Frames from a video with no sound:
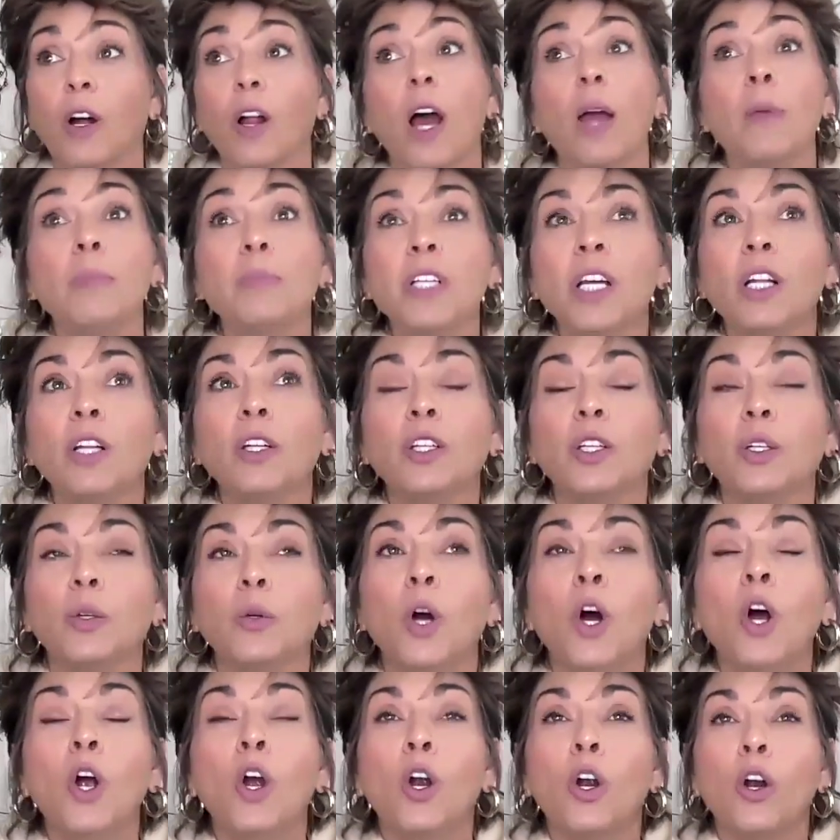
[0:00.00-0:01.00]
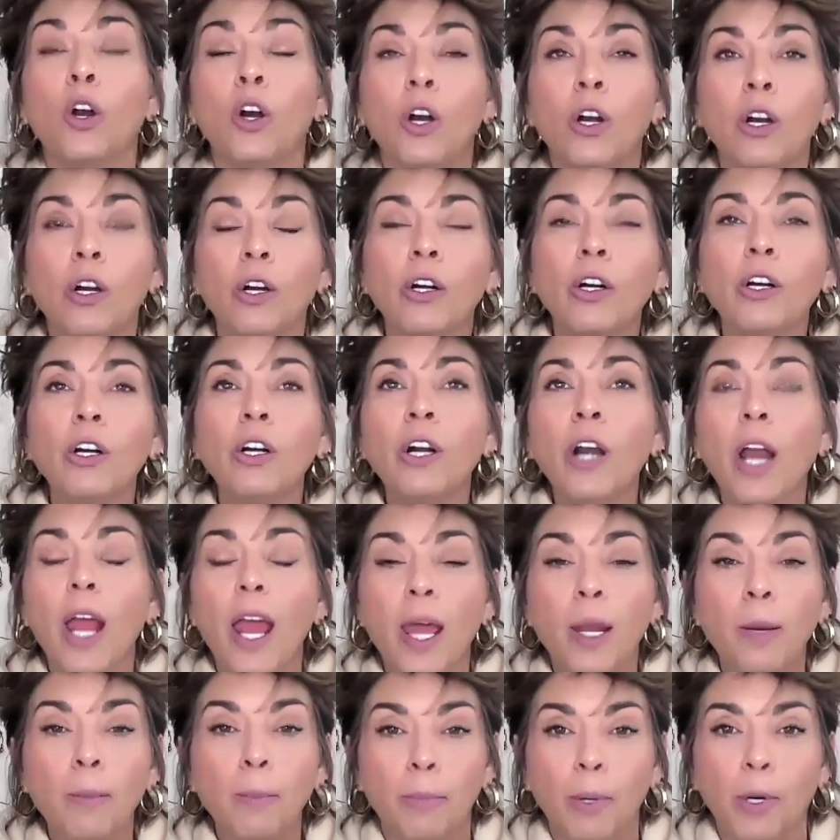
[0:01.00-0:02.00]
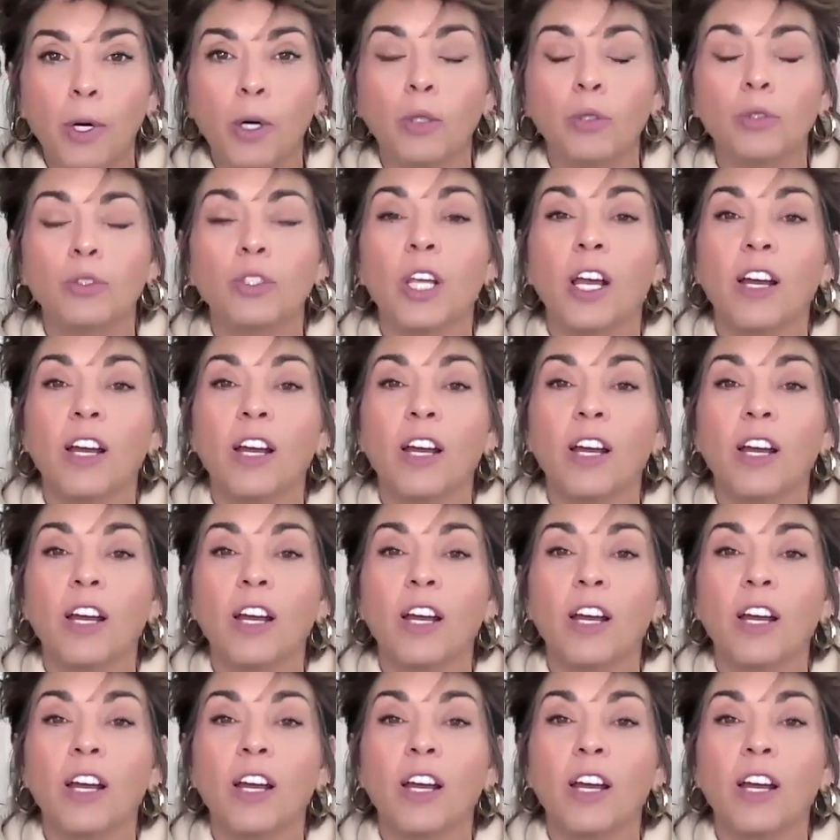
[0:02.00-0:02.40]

I'm telling you, her and Bose